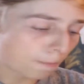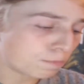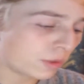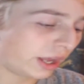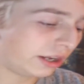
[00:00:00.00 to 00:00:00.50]

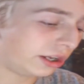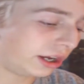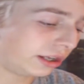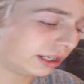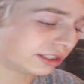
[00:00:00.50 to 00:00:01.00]
And
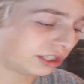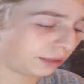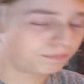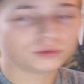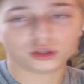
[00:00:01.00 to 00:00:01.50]
like I
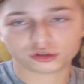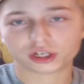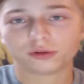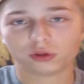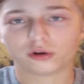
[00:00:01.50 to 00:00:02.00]
said, you can check
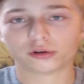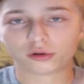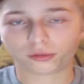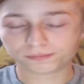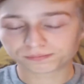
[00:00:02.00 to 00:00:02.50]
out the
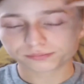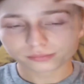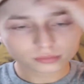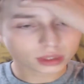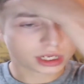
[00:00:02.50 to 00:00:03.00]
article
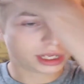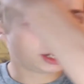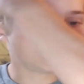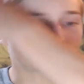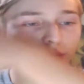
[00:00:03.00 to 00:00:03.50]
in the
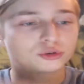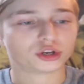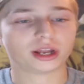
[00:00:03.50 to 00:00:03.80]
description.